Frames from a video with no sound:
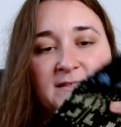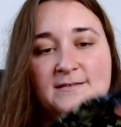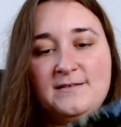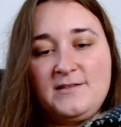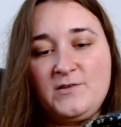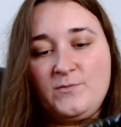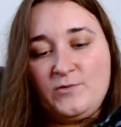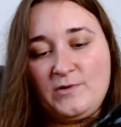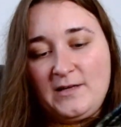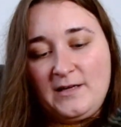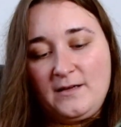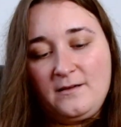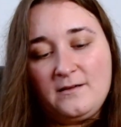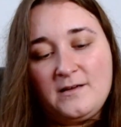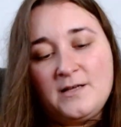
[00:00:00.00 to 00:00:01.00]
this is the more
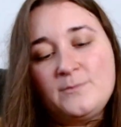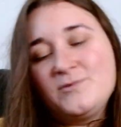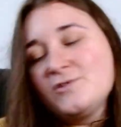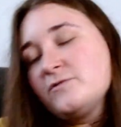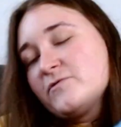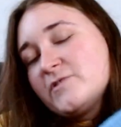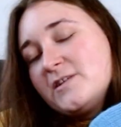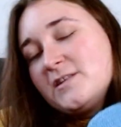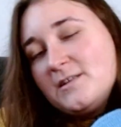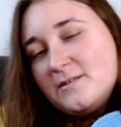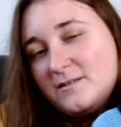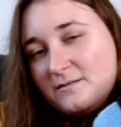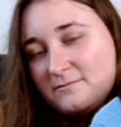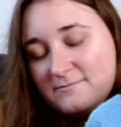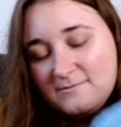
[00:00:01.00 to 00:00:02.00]
like, I'm not
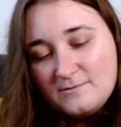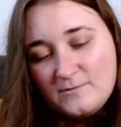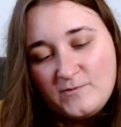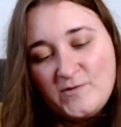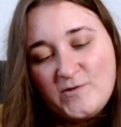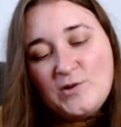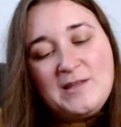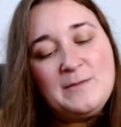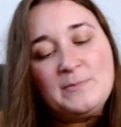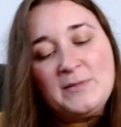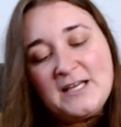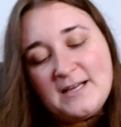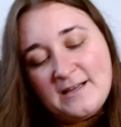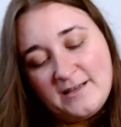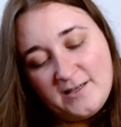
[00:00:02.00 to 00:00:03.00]
really fully
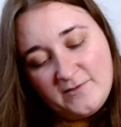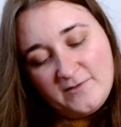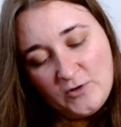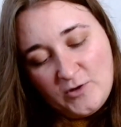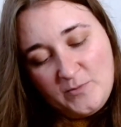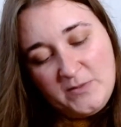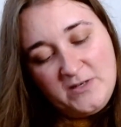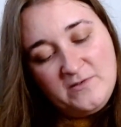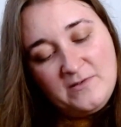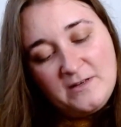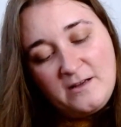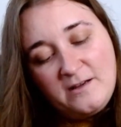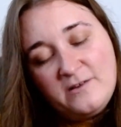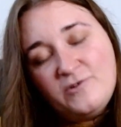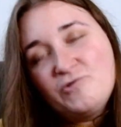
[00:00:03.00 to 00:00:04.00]
black. I've got a bit of
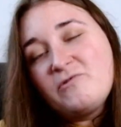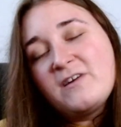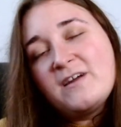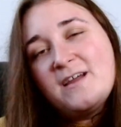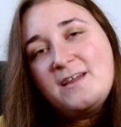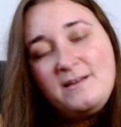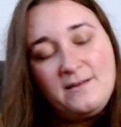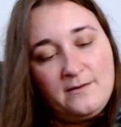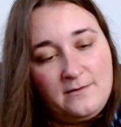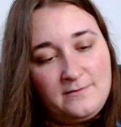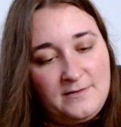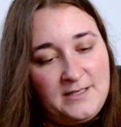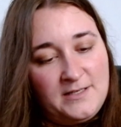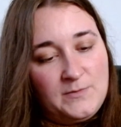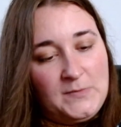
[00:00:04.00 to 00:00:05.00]
like grey
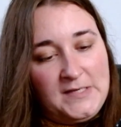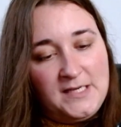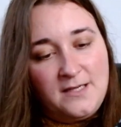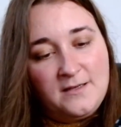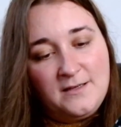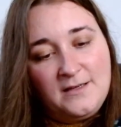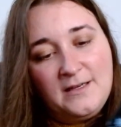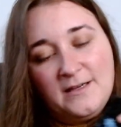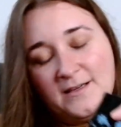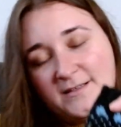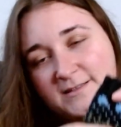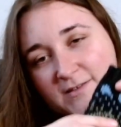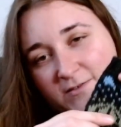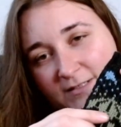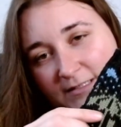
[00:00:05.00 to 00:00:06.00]
in me.
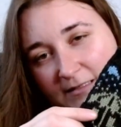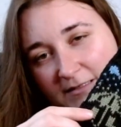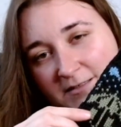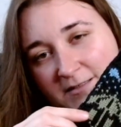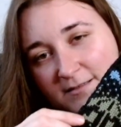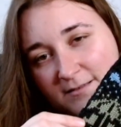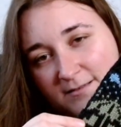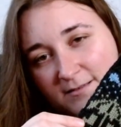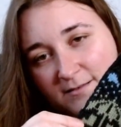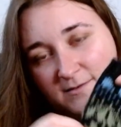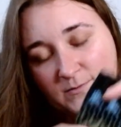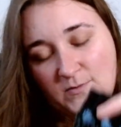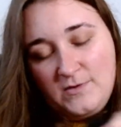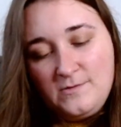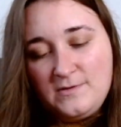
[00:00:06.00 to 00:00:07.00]
And so it's nice that this is
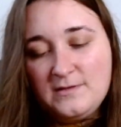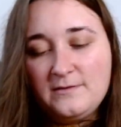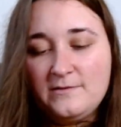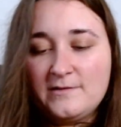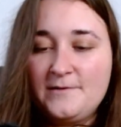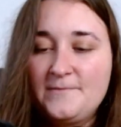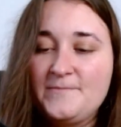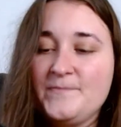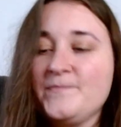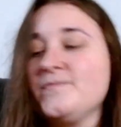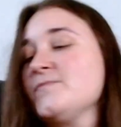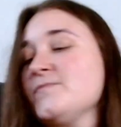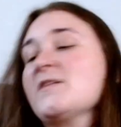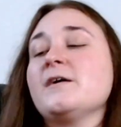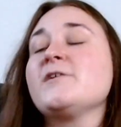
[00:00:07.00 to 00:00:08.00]
a muted green.
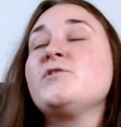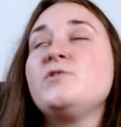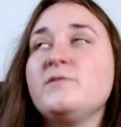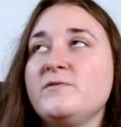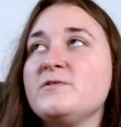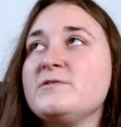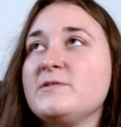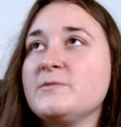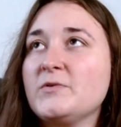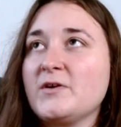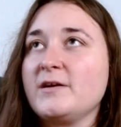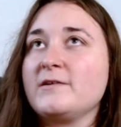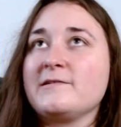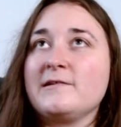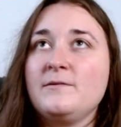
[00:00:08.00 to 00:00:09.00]
I could have used a
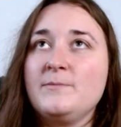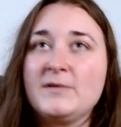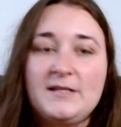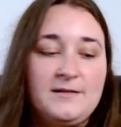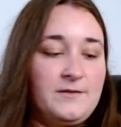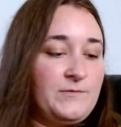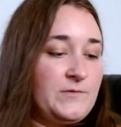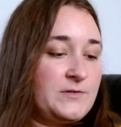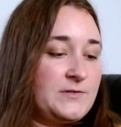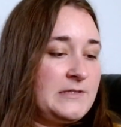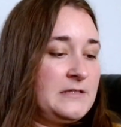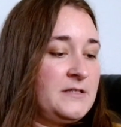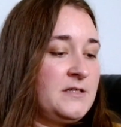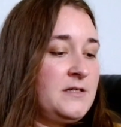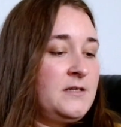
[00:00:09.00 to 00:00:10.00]
bright green, but I didn't want
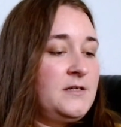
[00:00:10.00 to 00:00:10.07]
to.